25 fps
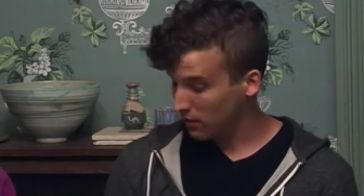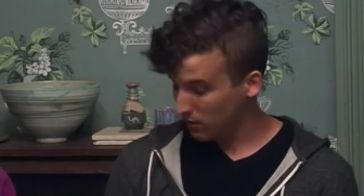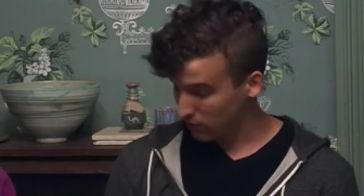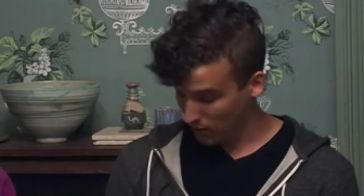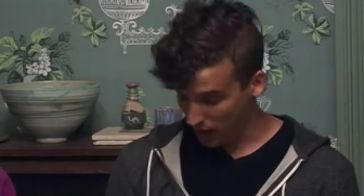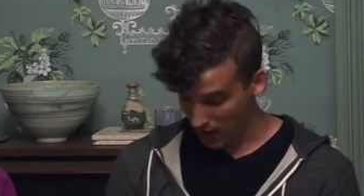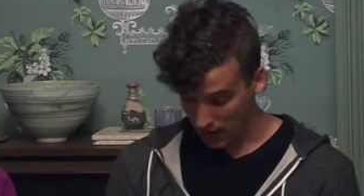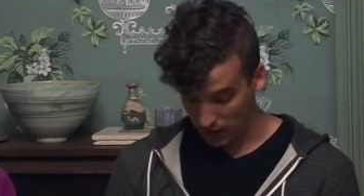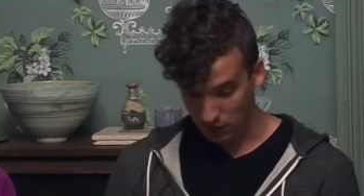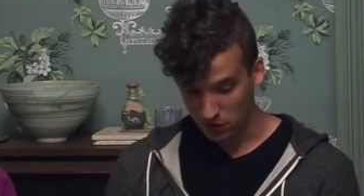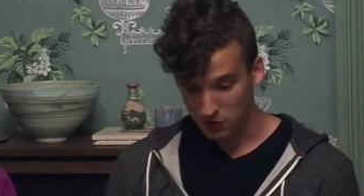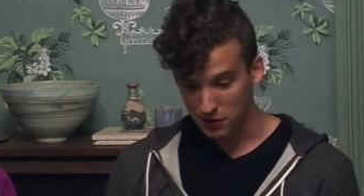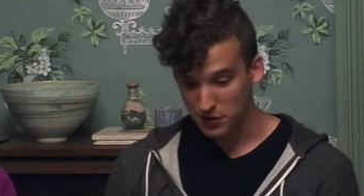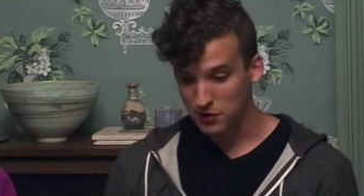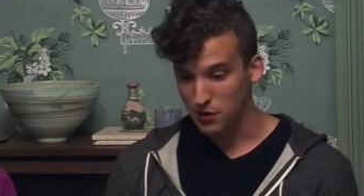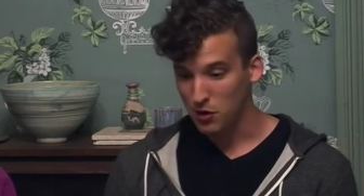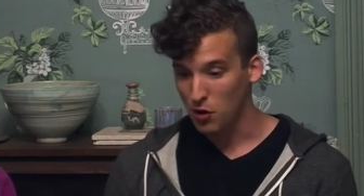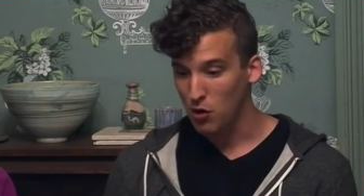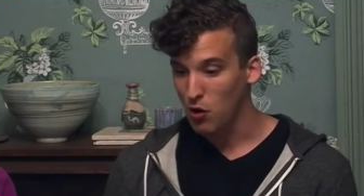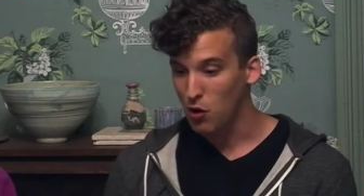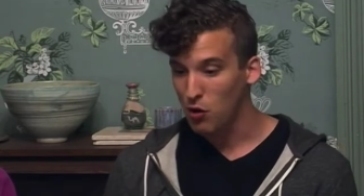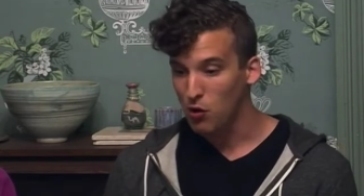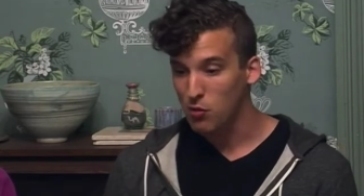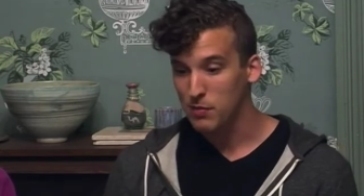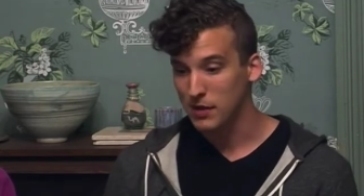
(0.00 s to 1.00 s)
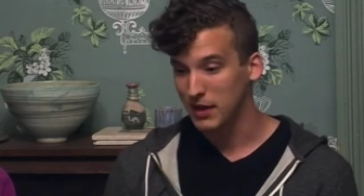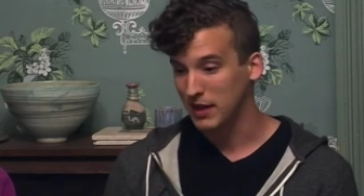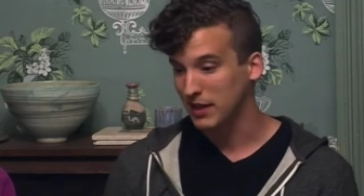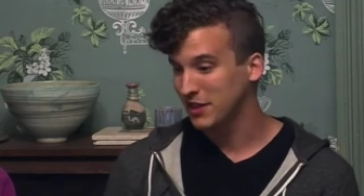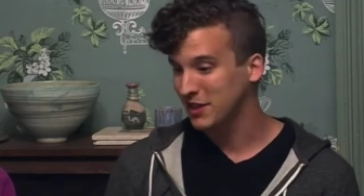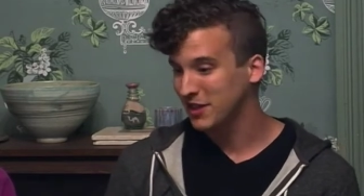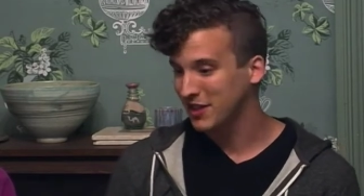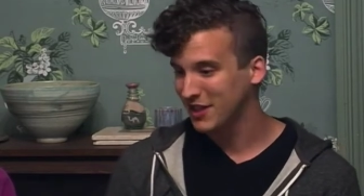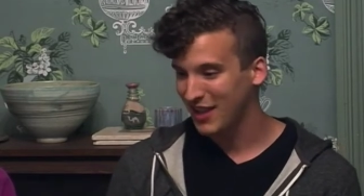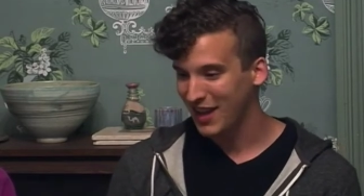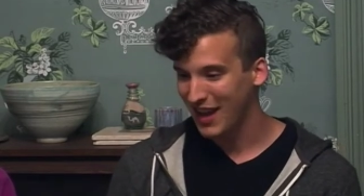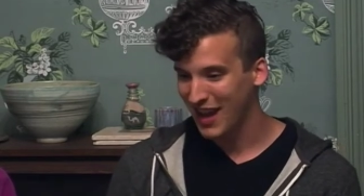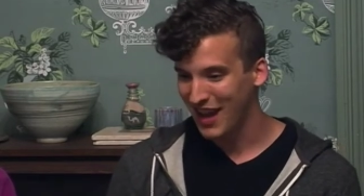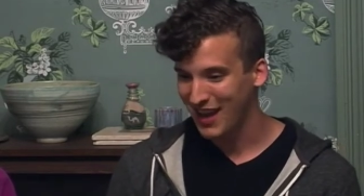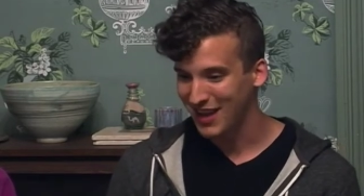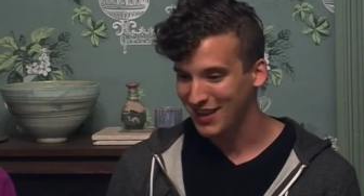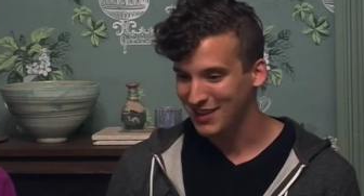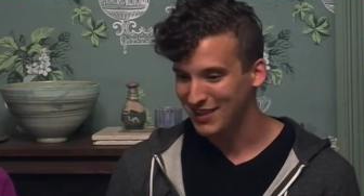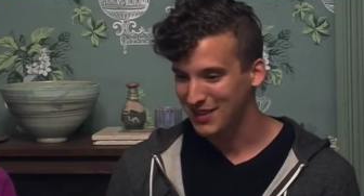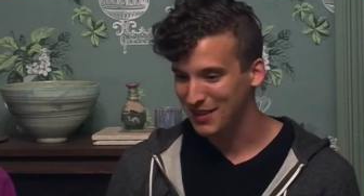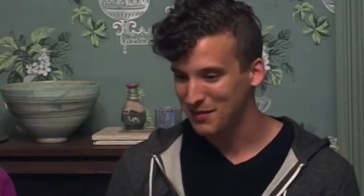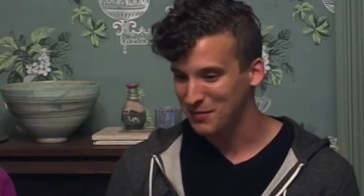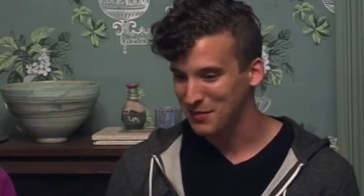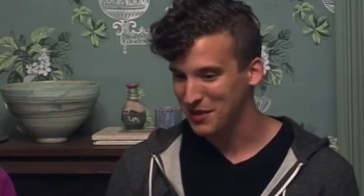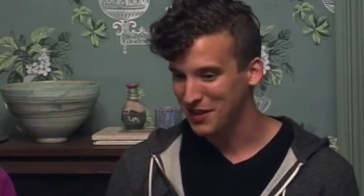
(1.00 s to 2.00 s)
I learned a whole bunch at
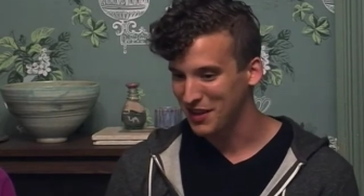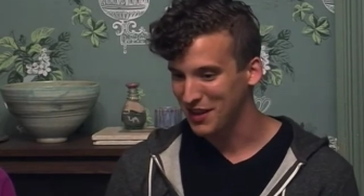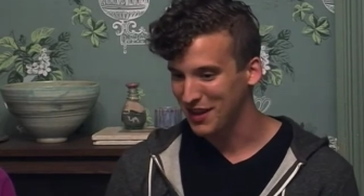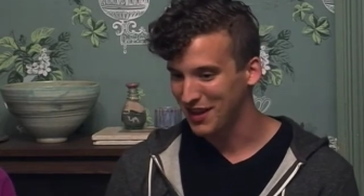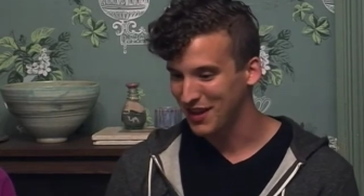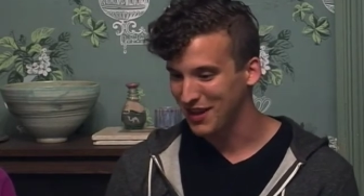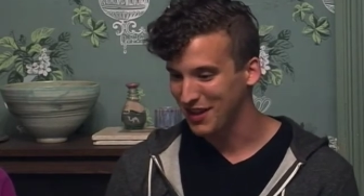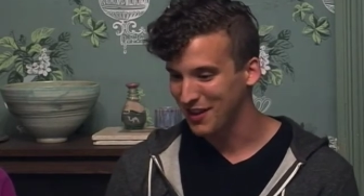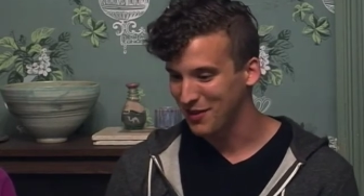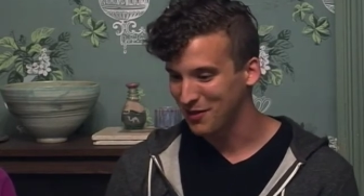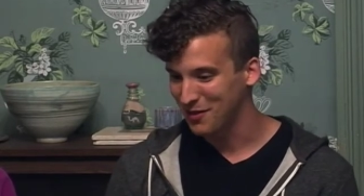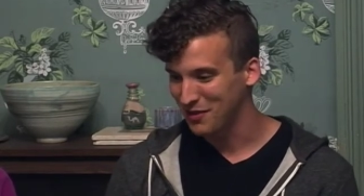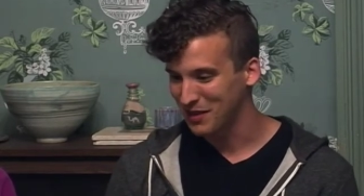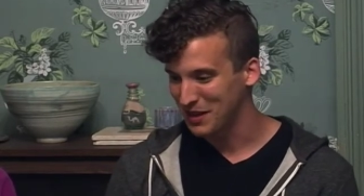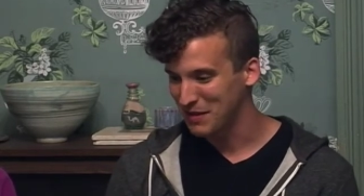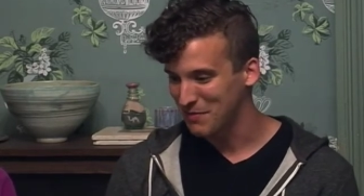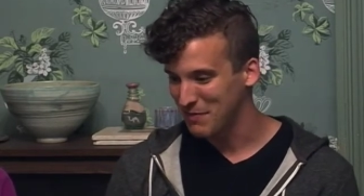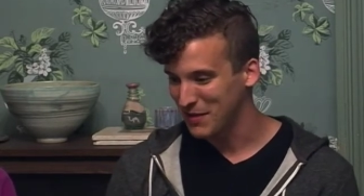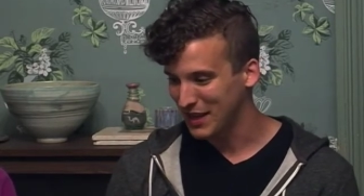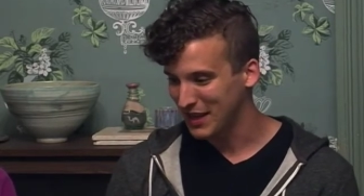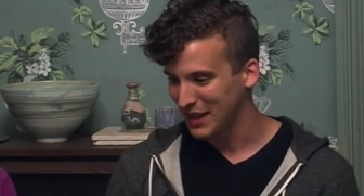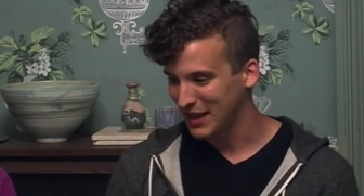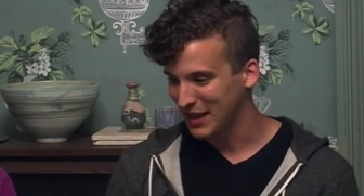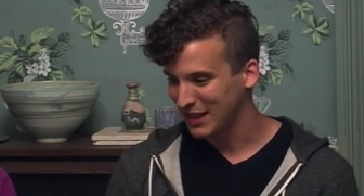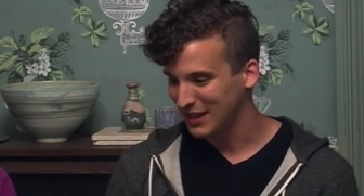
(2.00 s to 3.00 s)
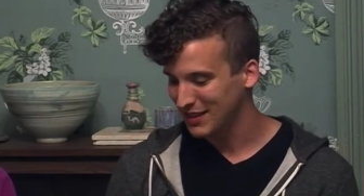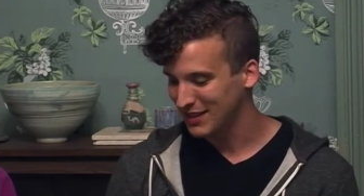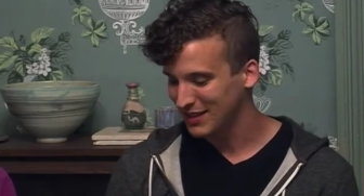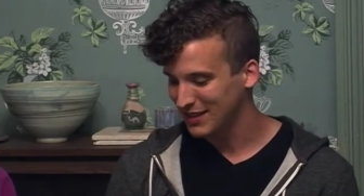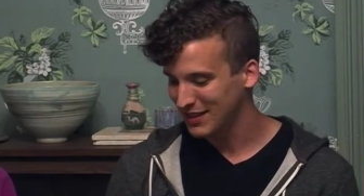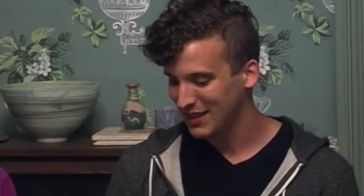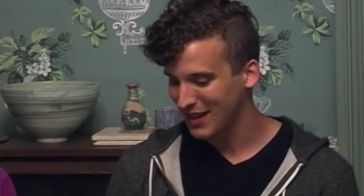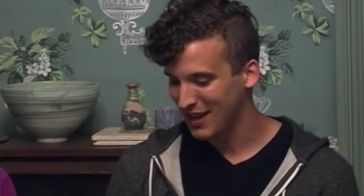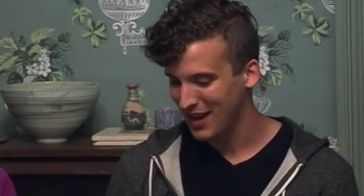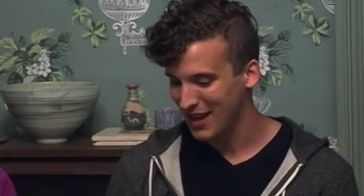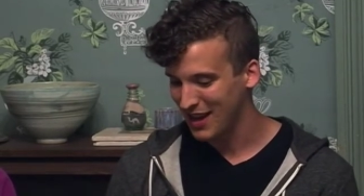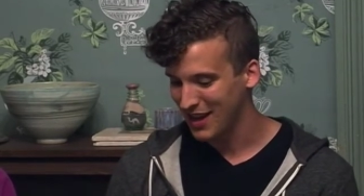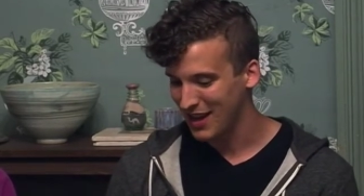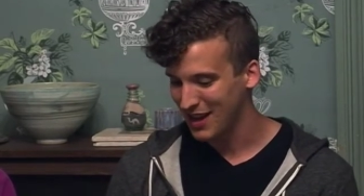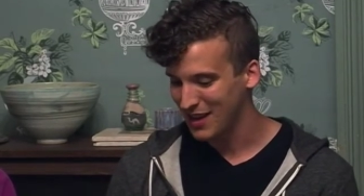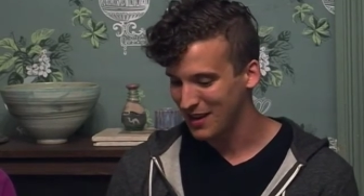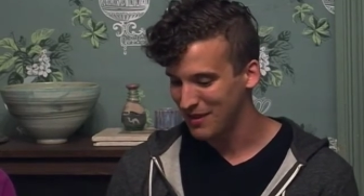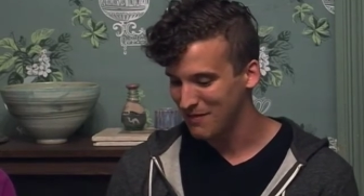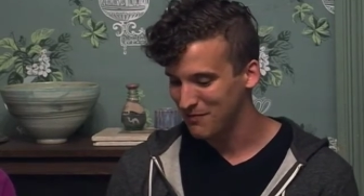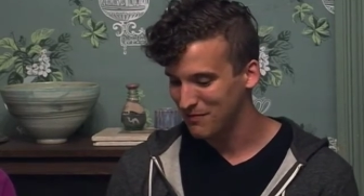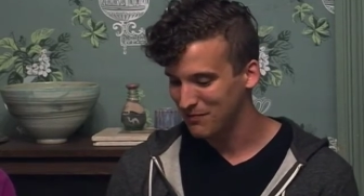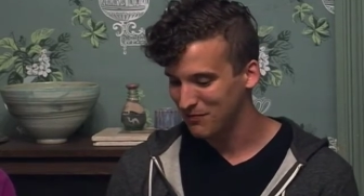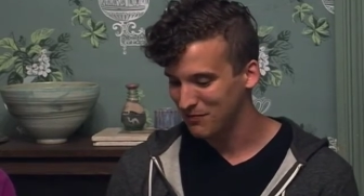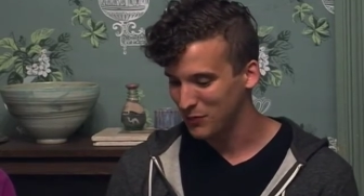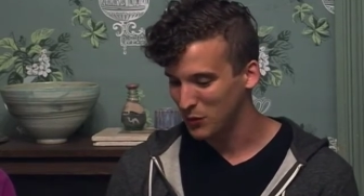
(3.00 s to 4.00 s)
some of the early meetings
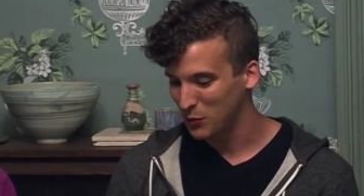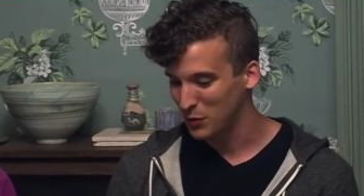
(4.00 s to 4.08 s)
um,